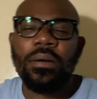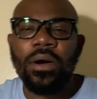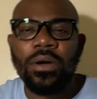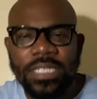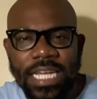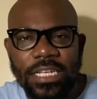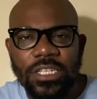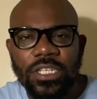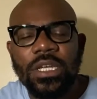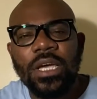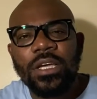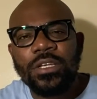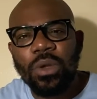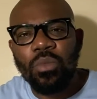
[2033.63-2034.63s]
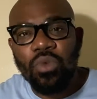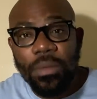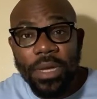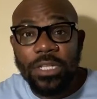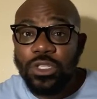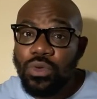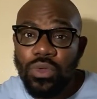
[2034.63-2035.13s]
Dennis, some
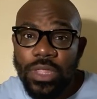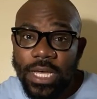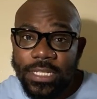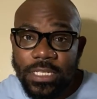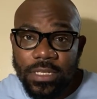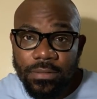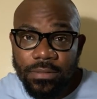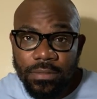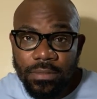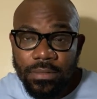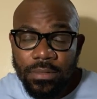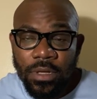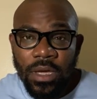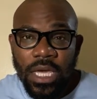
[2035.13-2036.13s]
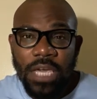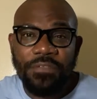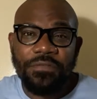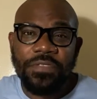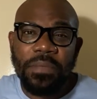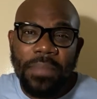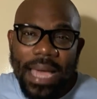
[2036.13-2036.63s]
women do that.
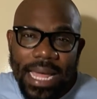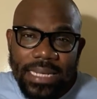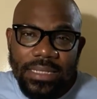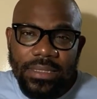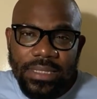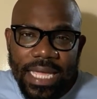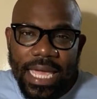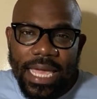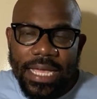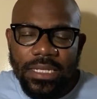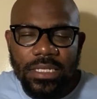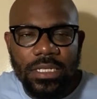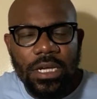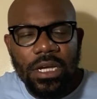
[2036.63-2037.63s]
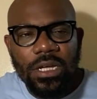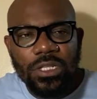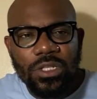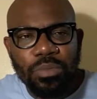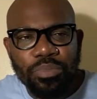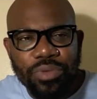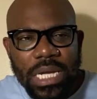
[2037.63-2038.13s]
If the man dares to
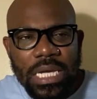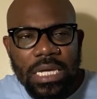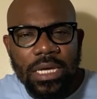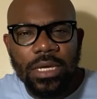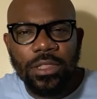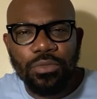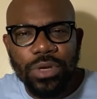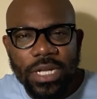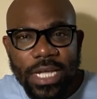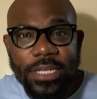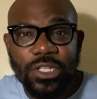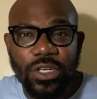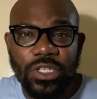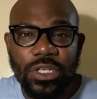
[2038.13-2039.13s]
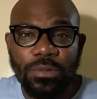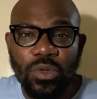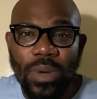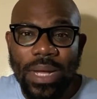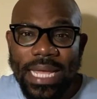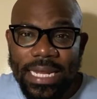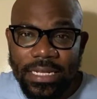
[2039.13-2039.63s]
bring the relationship to
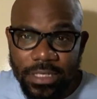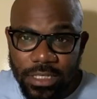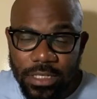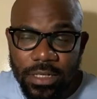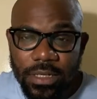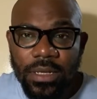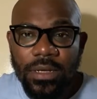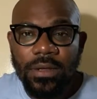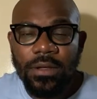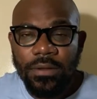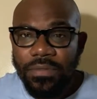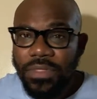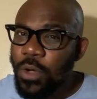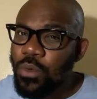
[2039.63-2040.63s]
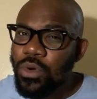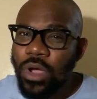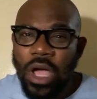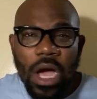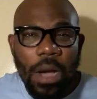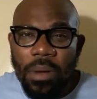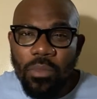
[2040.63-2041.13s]
an end, they will
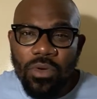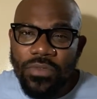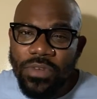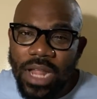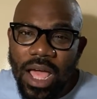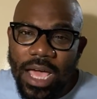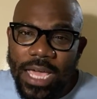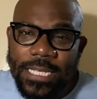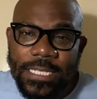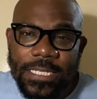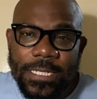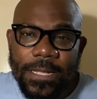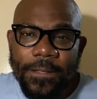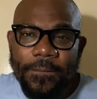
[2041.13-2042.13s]
come up with lies.